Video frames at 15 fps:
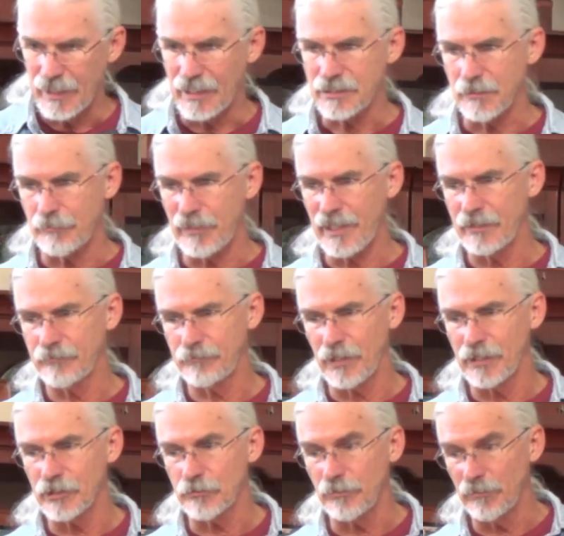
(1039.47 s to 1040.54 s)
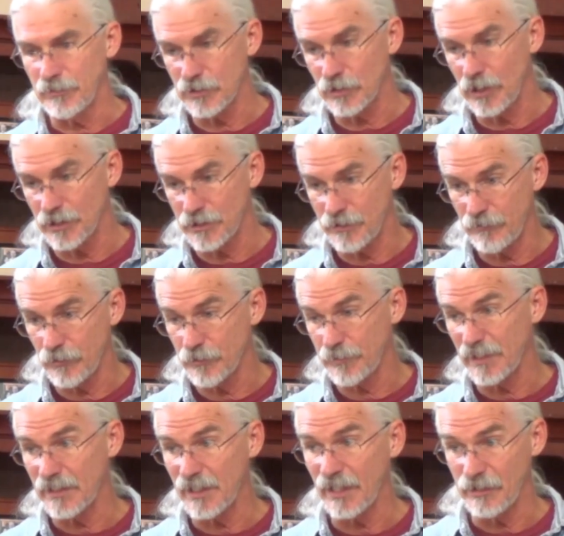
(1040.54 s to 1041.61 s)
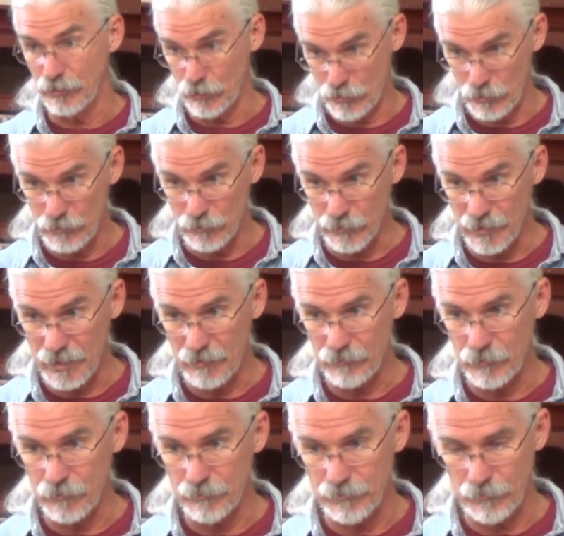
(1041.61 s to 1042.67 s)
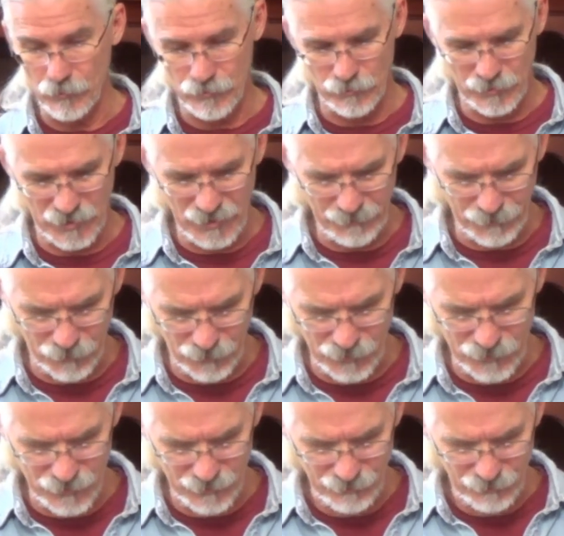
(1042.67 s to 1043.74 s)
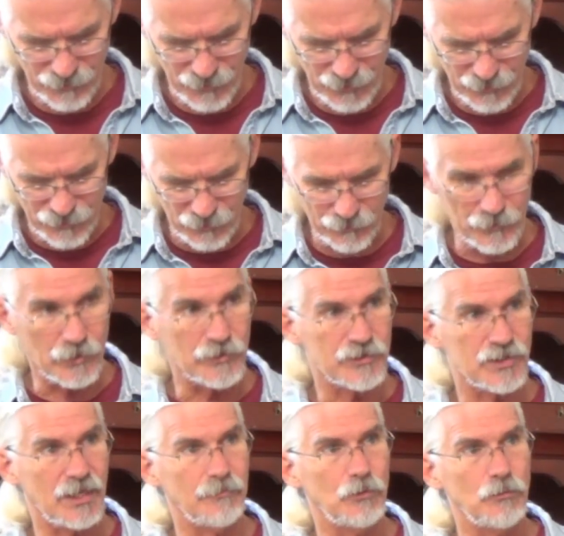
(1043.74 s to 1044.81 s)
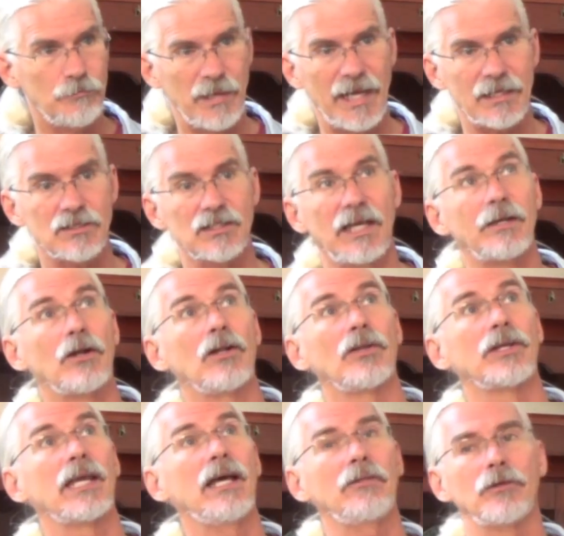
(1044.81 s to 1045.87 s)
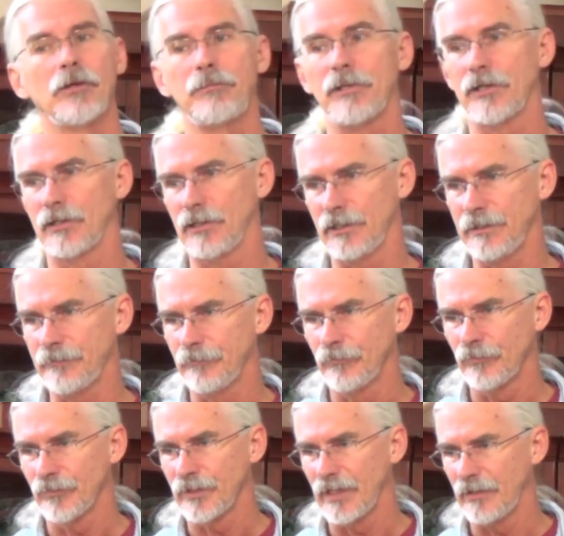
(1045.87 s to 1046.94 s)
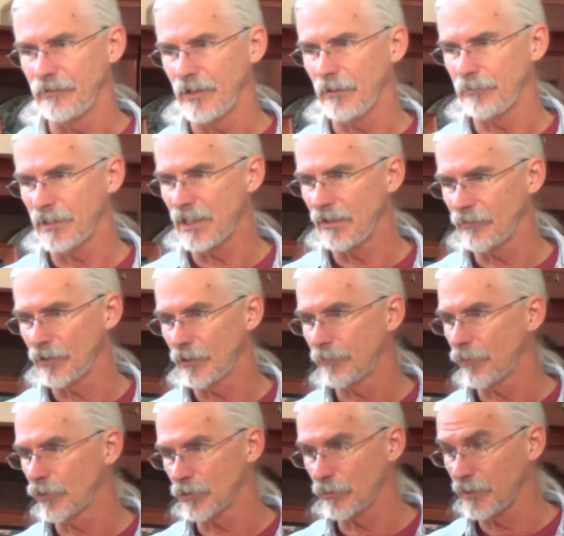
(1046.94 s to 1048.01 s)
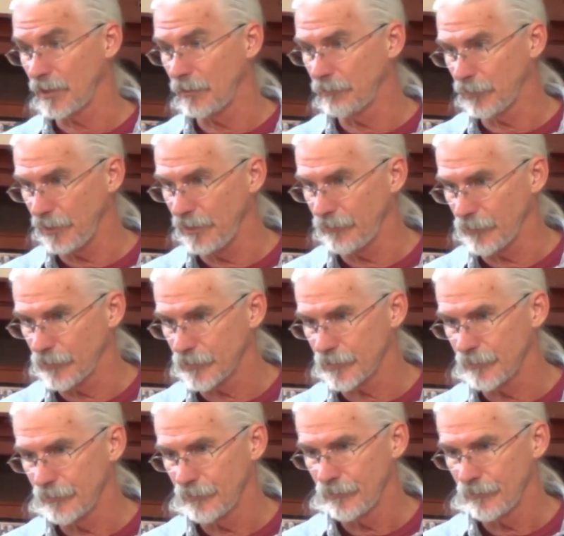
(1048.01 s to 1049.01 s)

That's a bad punishment, but it's not as severe as being cut in two and given your portion with the hypocrites. So there are some who backslide altogether, apparently, and they'll be given their portion with the unbelievers.